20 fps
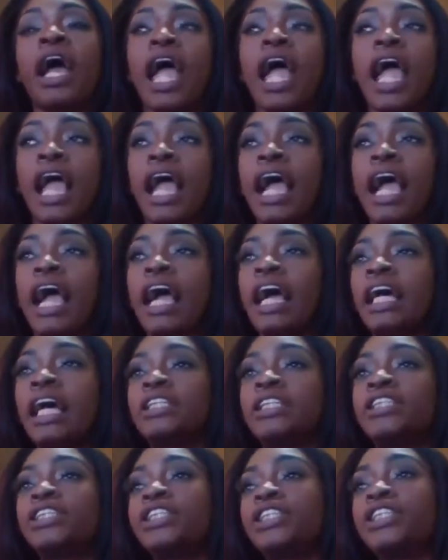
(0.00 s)

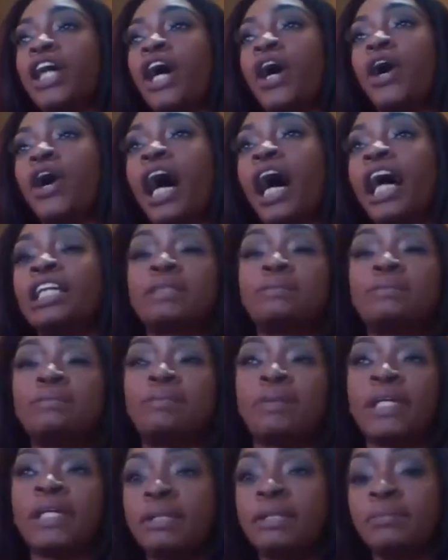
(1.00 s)
And so I used to
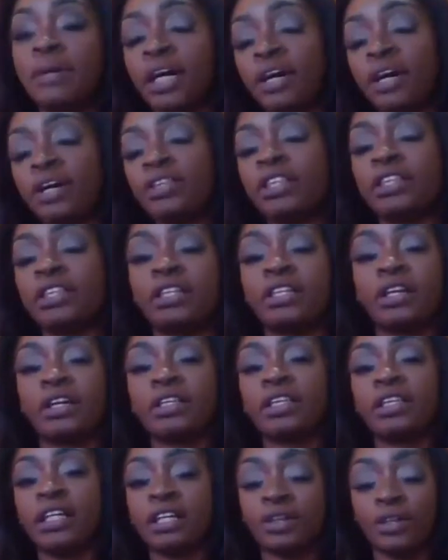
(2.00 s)
bring the
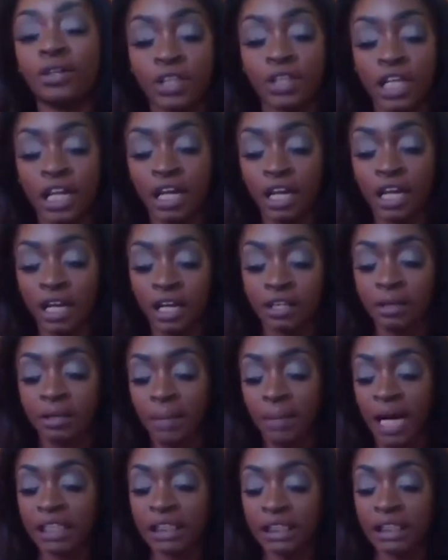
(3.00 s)
little thing, the
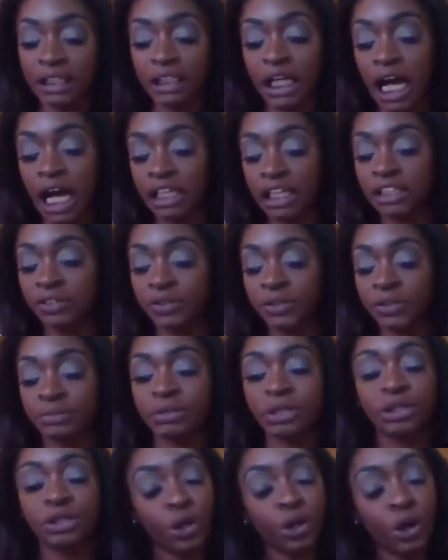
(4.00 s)
box of ice cream to
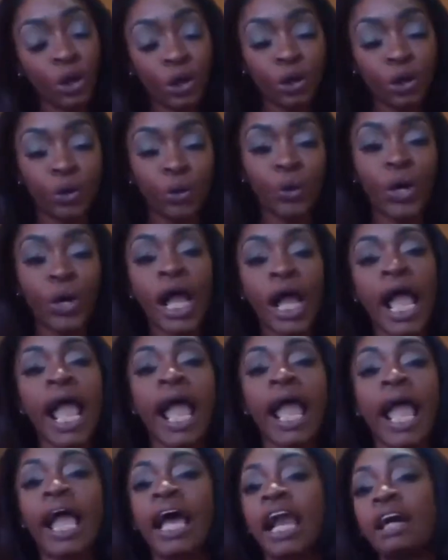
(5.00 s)
school,
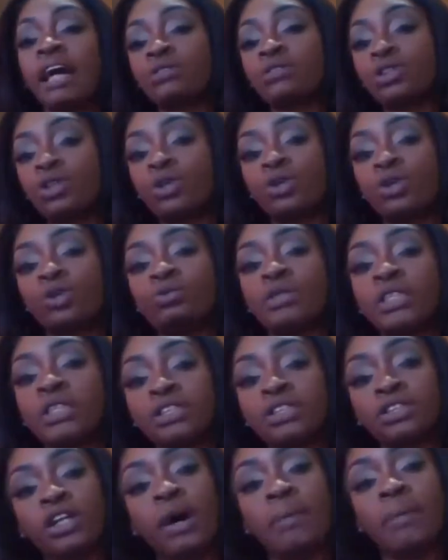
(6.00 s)
and I was cool with,
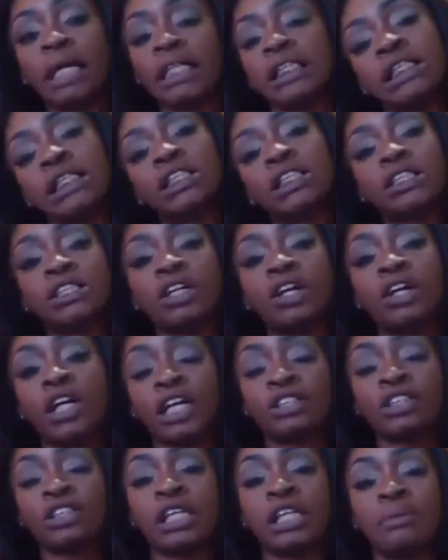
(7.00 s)
my teachers, so they
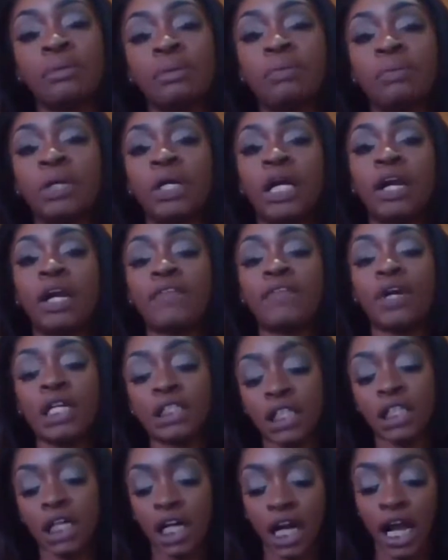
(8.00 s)
used to let me put it in the
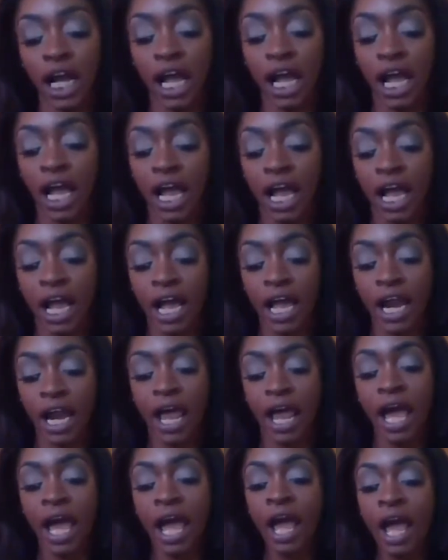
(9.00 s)
freezer.
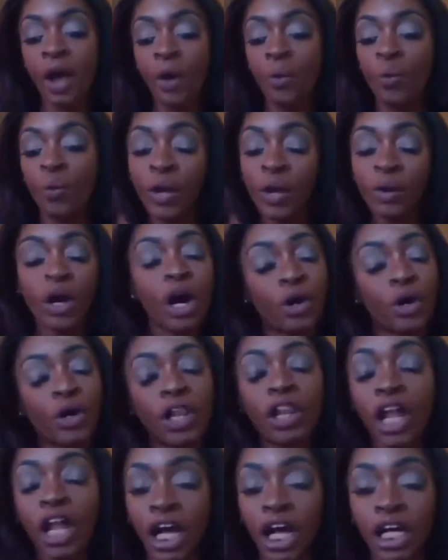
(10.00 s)
And we go to
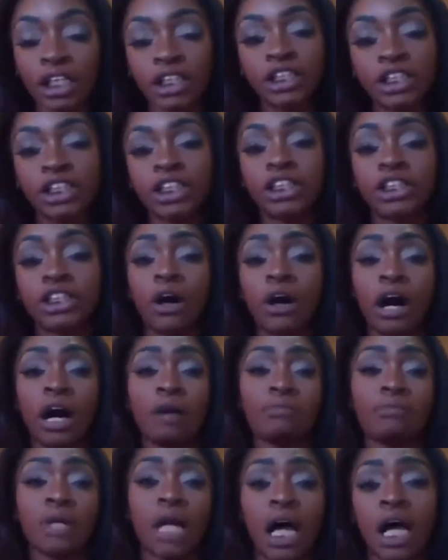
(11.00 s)
lunch. So
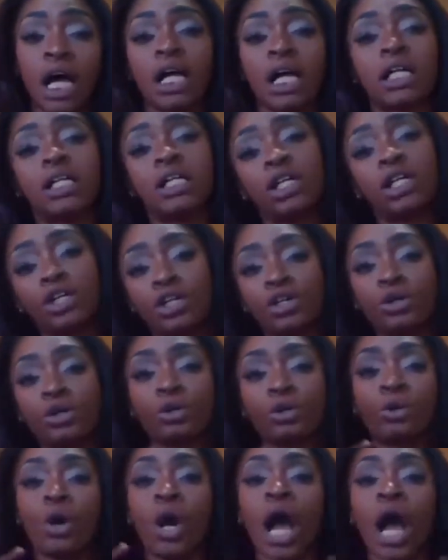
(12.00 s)
I'm like,
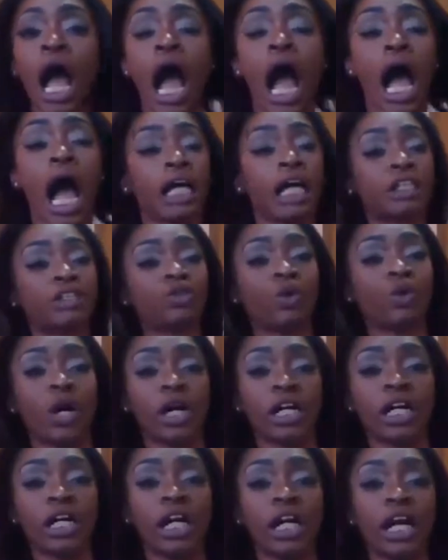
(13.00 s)
cool. I ain't
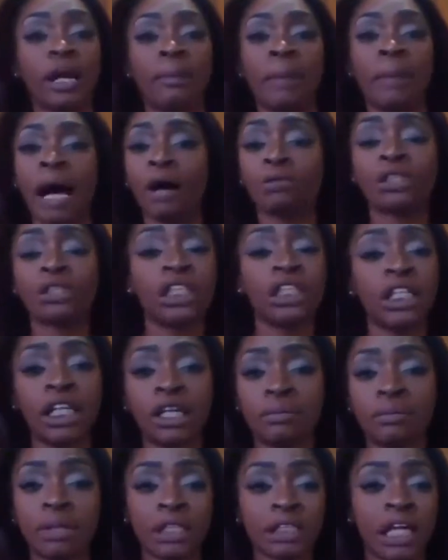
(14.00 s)
talking to him. I don't see
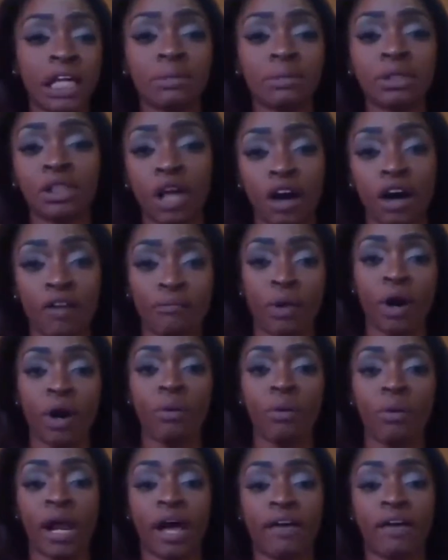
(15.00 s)
him because I'm a sophomore or
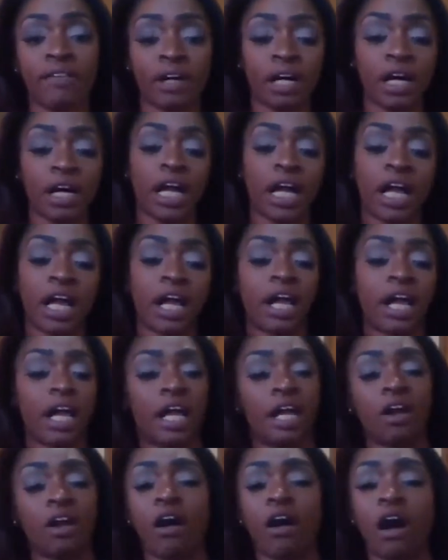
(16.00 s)
whatever. And in
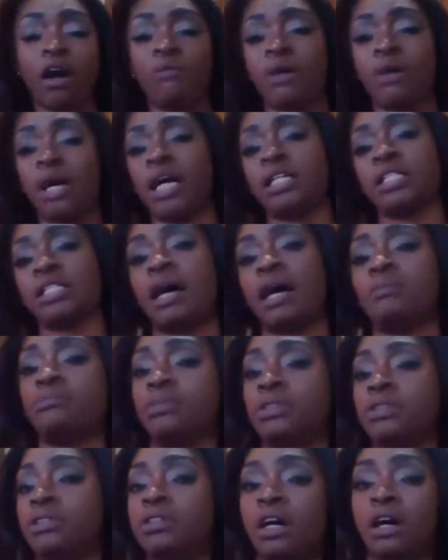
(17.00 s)
the hallways, I'm,
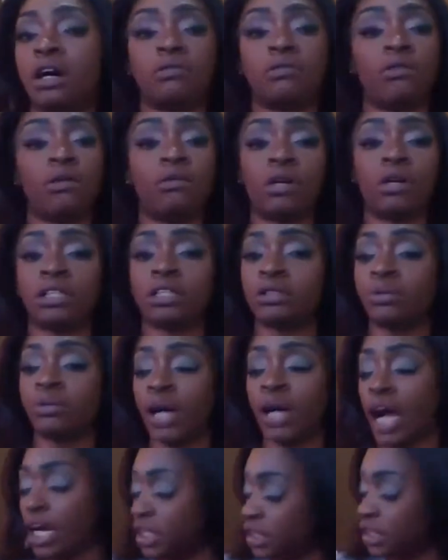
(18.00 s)
going
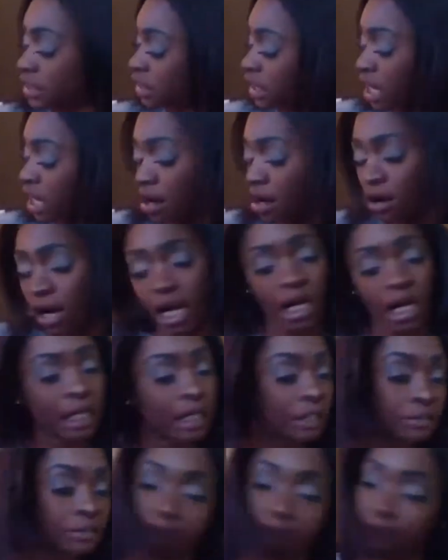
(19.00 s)
somewhere I need to go.
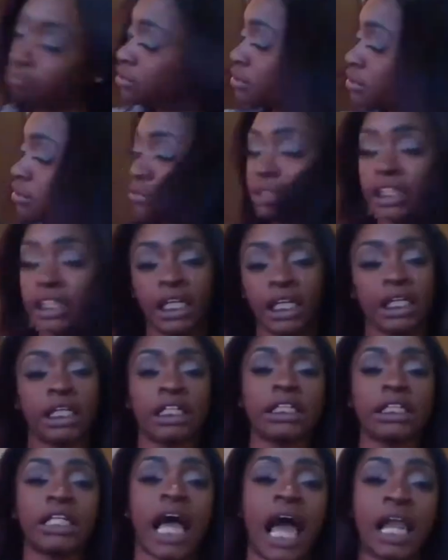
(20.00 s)
I'm
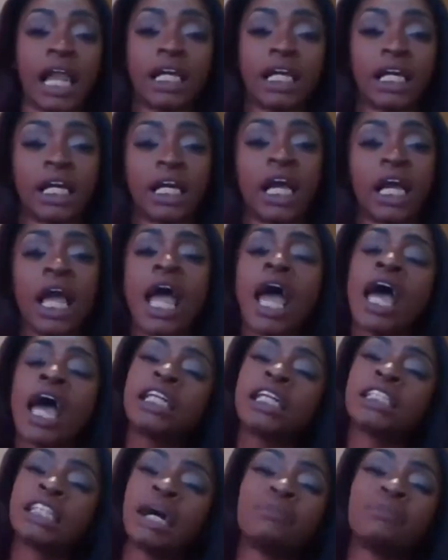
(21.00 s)
dilly dallying
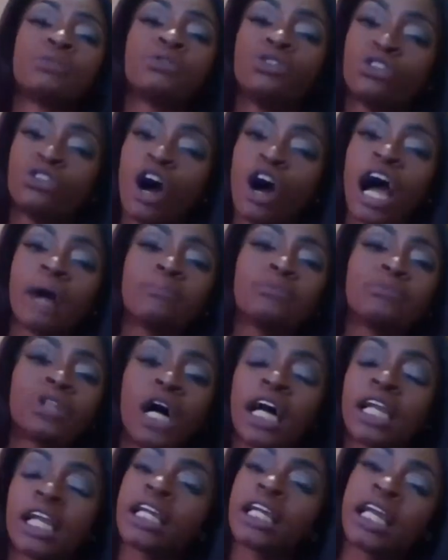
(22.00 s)
because I'm
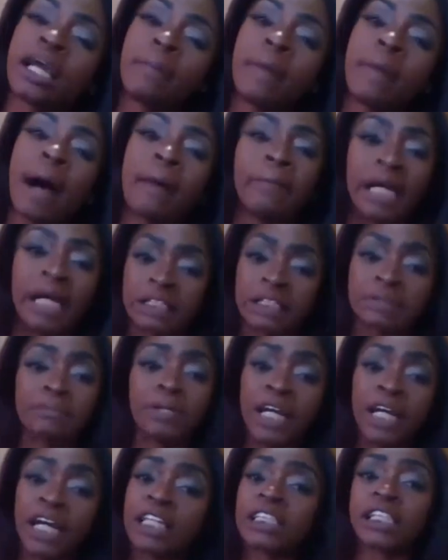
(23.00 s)
trying to get my master
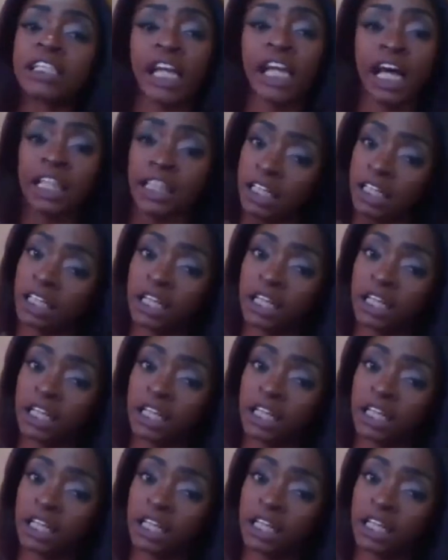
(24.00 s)
plan together.